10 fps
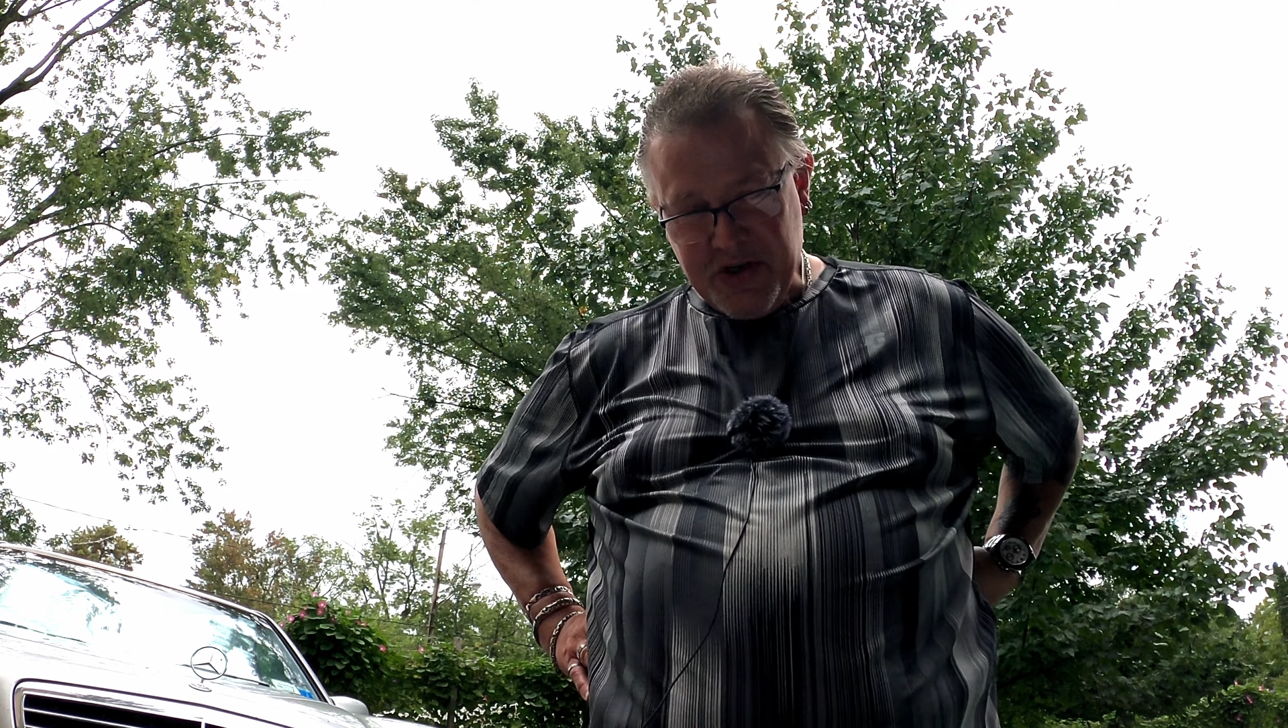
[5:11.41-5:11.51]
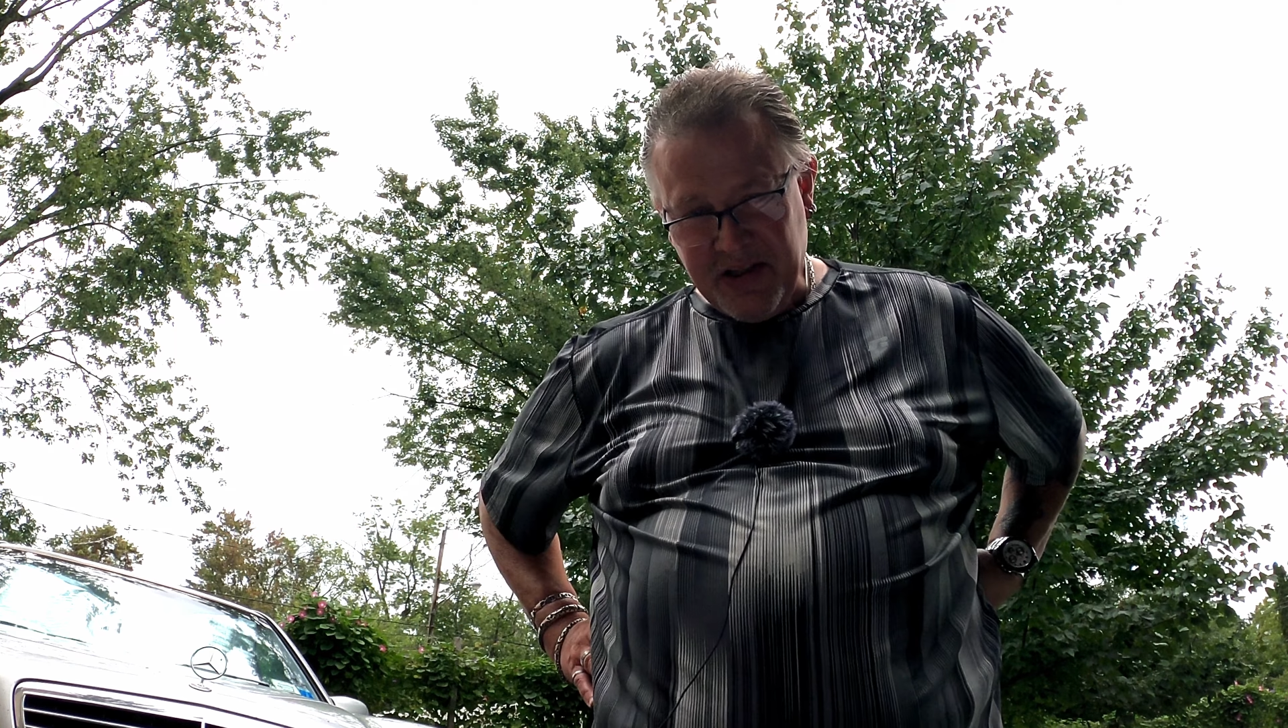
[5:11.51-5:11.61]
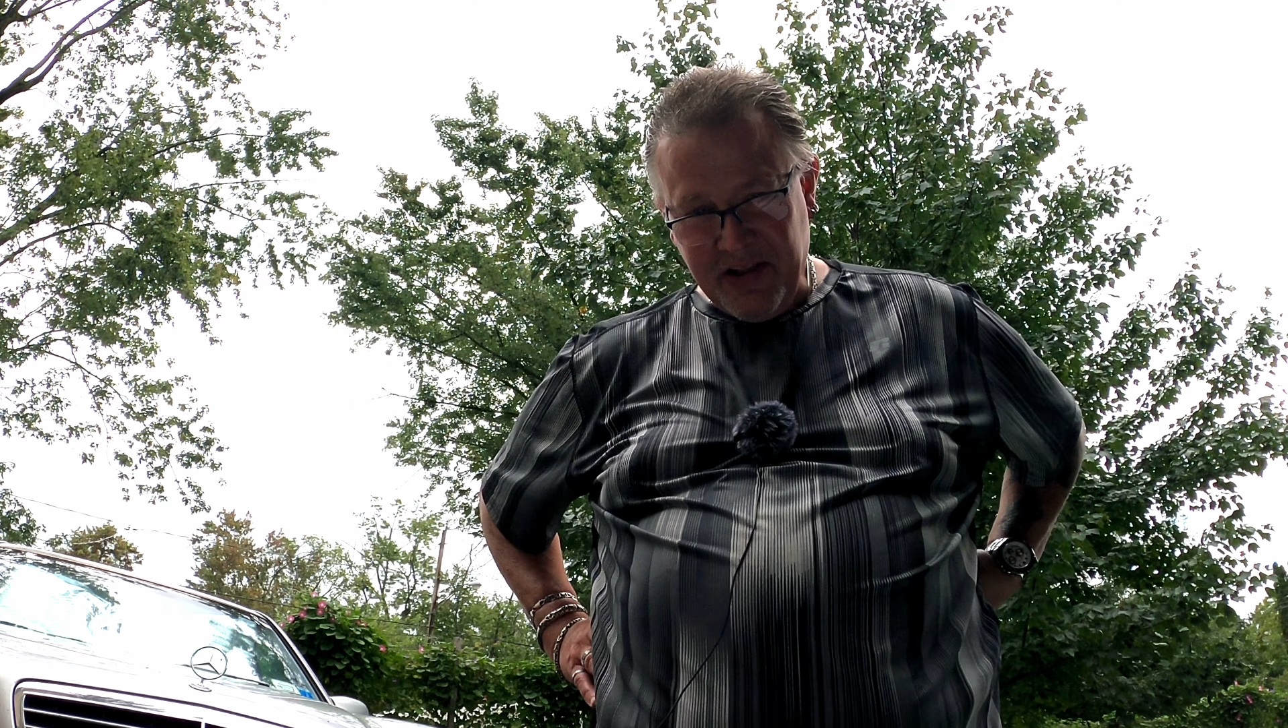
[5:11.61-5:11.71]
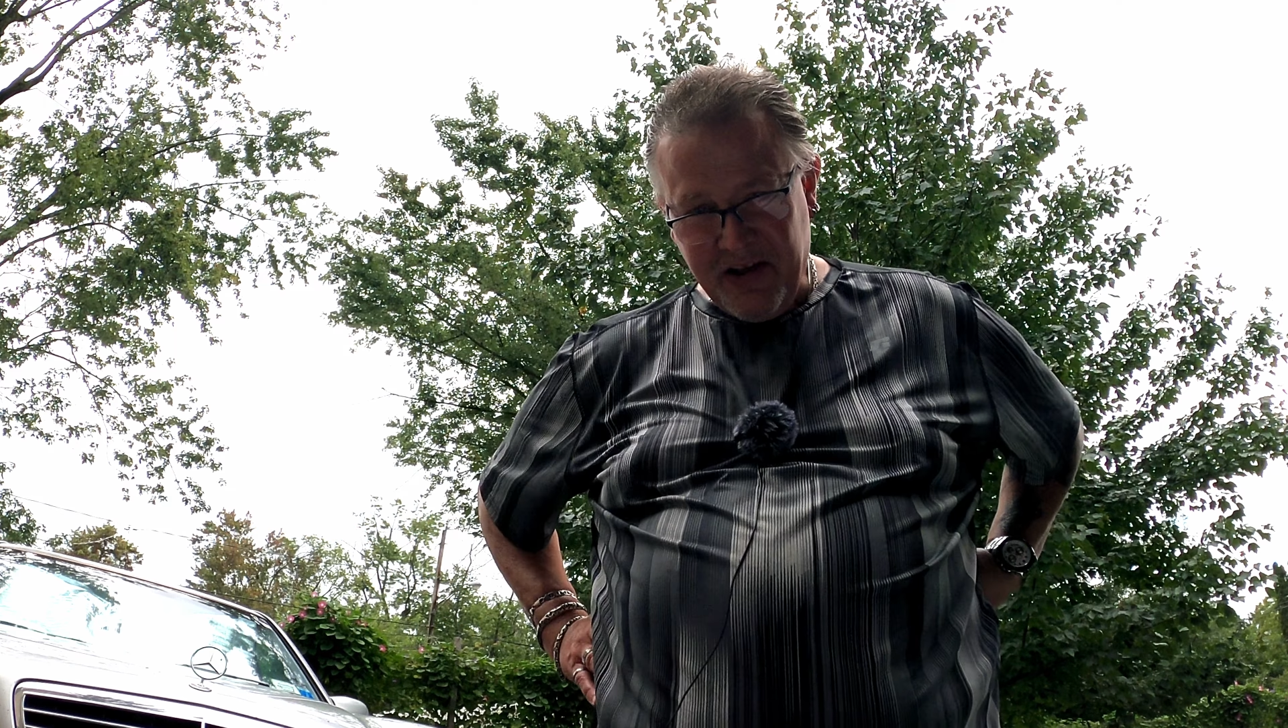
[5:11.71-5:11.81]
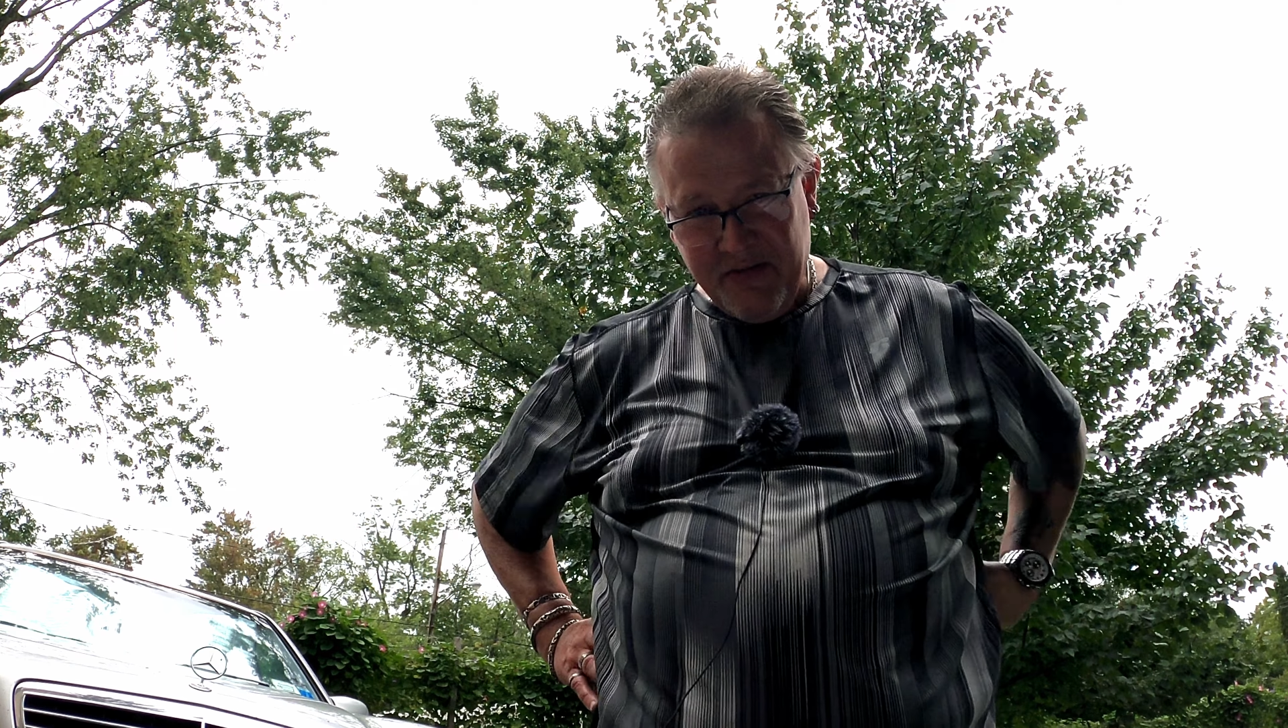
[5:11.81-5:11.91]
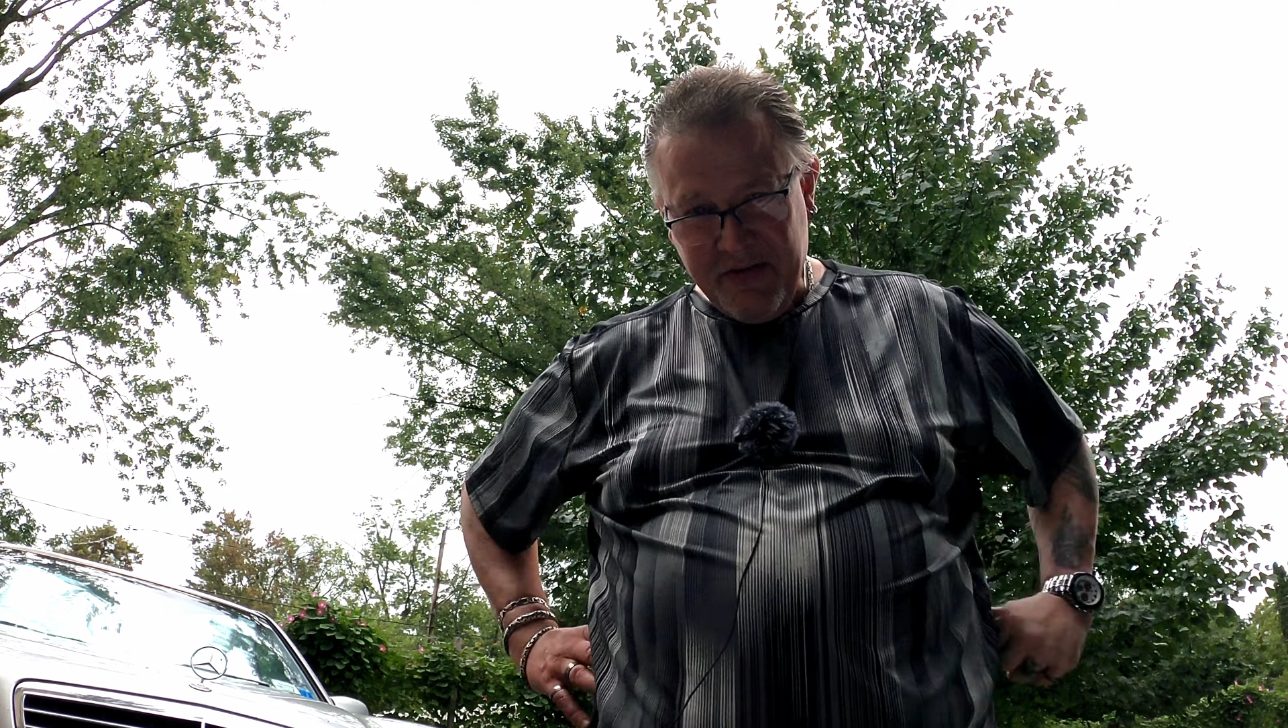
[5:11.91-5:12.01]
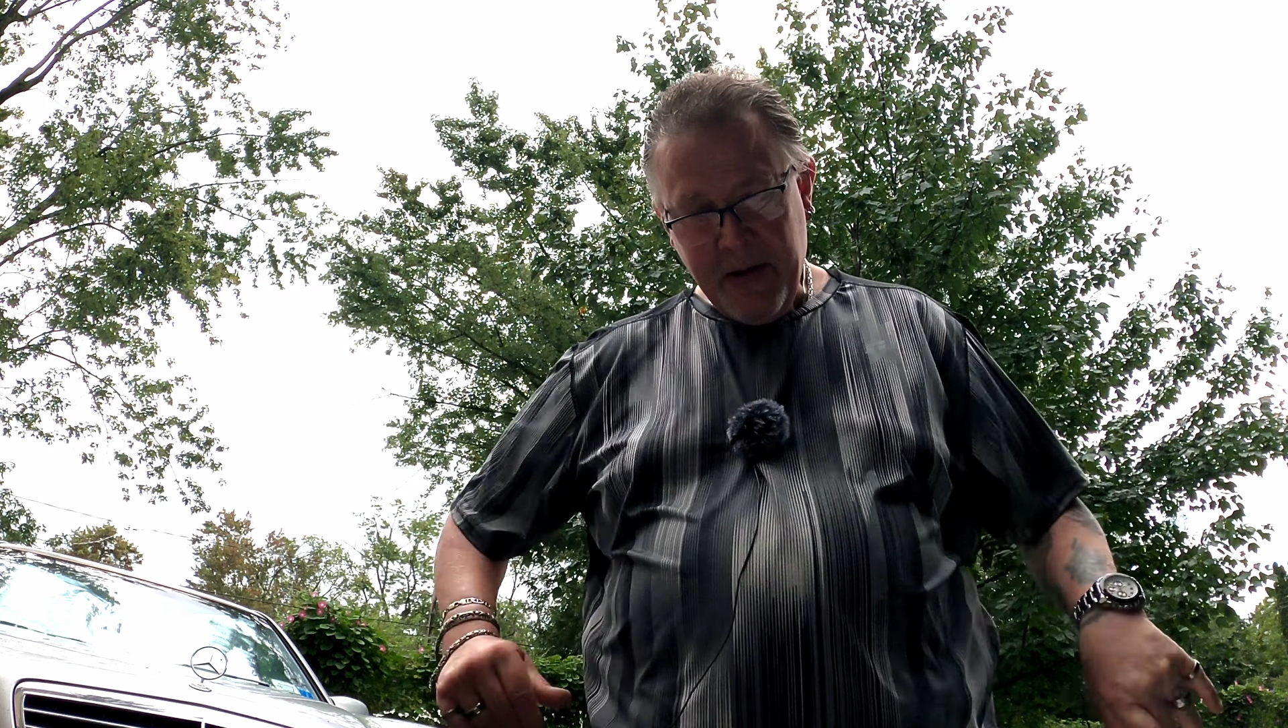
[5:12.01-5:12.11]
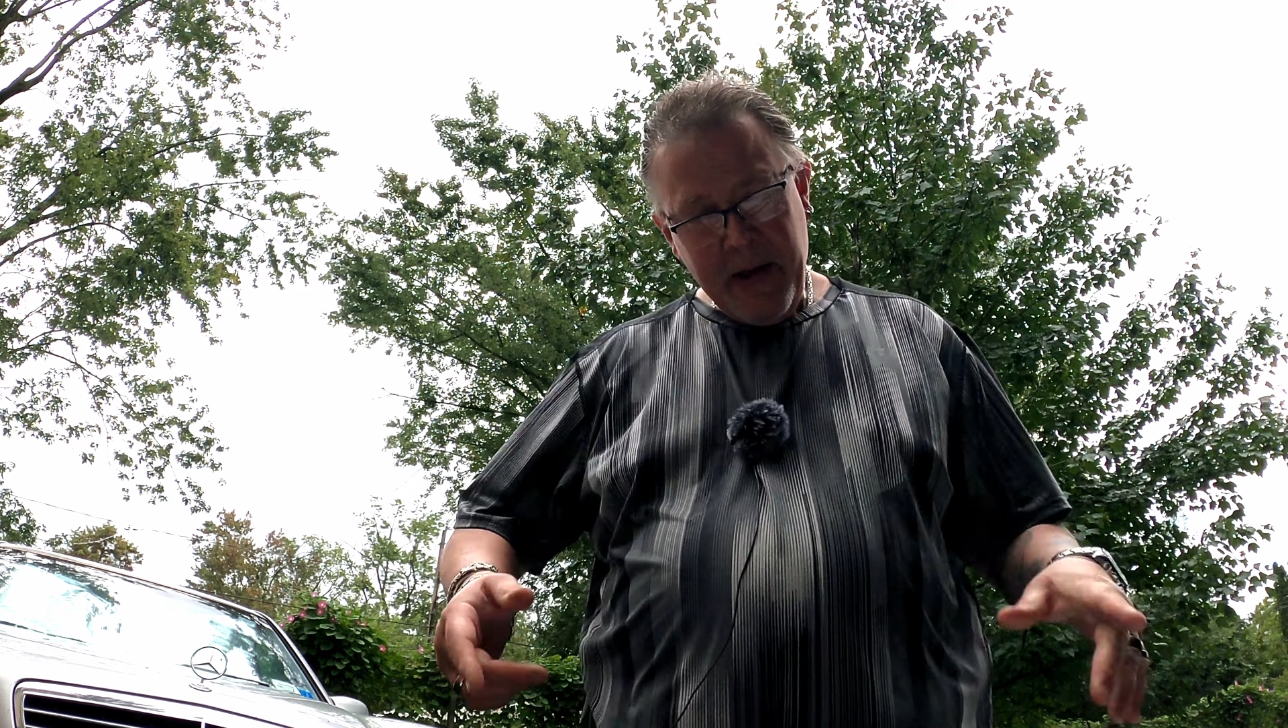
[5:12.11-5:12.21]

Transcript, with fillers: you love.